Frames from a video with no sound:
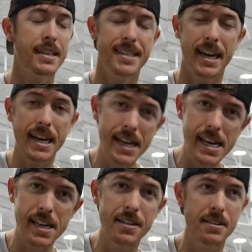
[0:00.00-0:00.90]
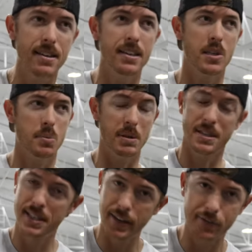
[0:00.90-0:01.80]
techniques and
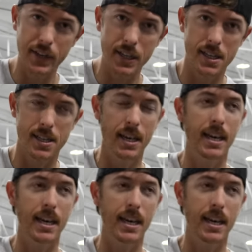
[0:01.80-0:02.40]
specifics